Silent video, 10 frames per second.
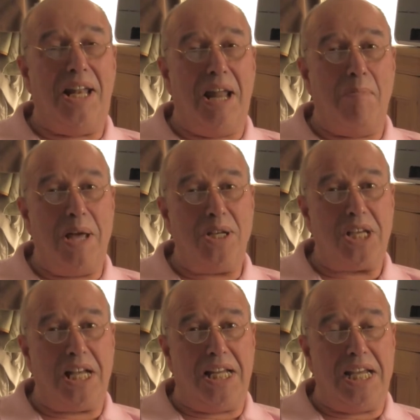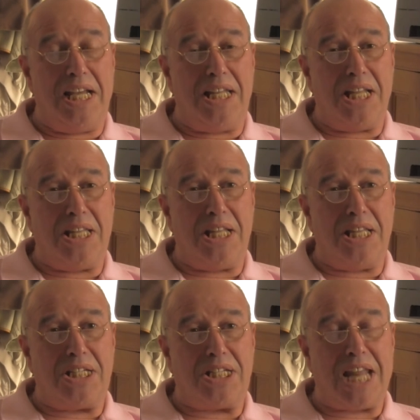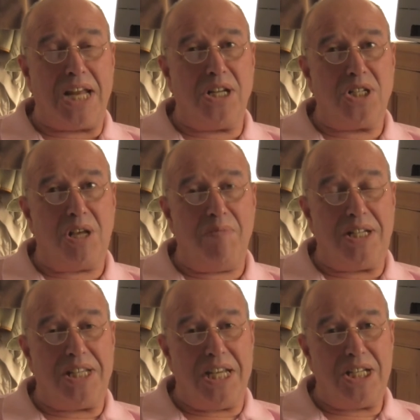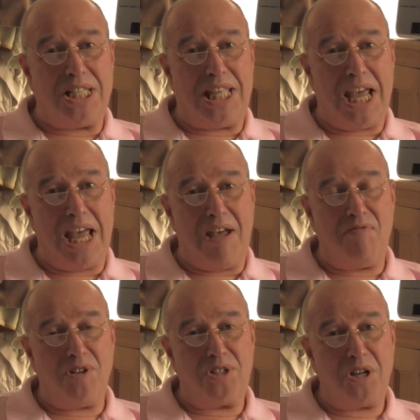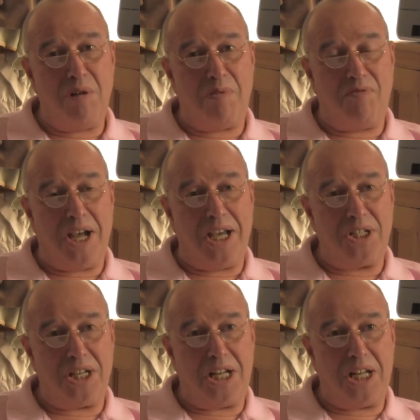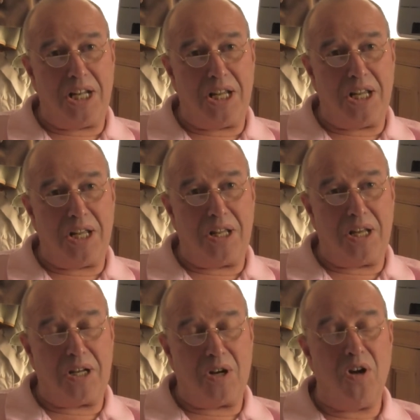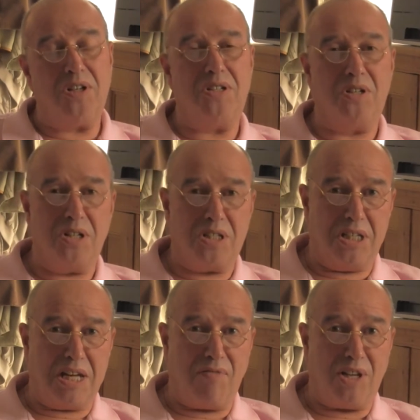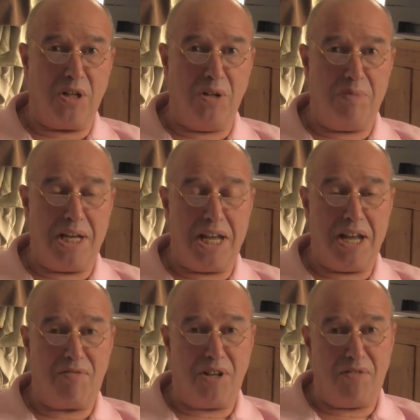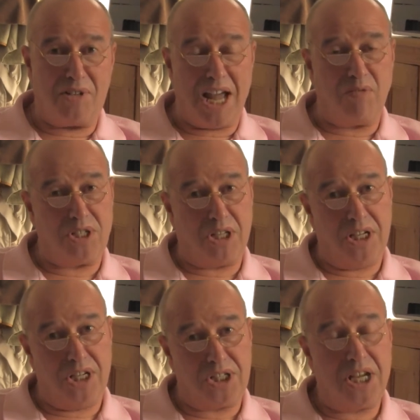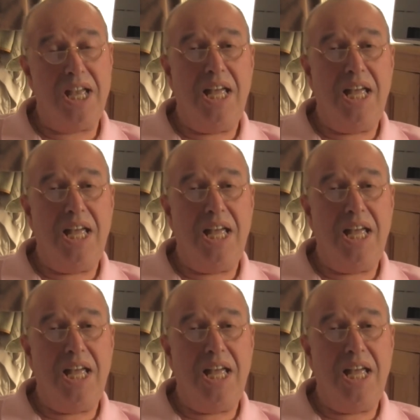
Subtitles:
Now basically the Standards Committee is there for supervising the conduct and ethical behaviour of councillors,